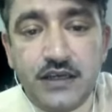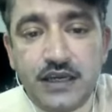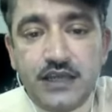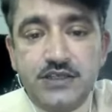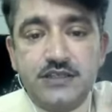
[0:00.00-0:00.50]

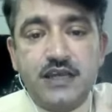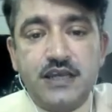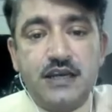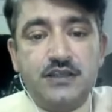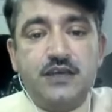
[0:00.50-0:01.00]
ages
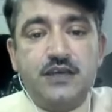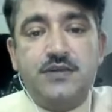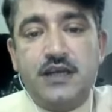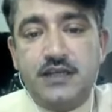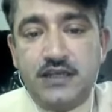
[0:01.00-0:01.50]
and the
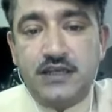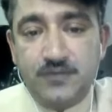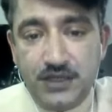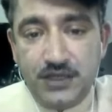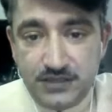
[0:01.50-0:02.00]
appetite helium
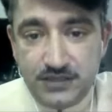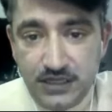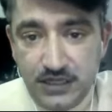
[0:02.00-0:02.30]
ages.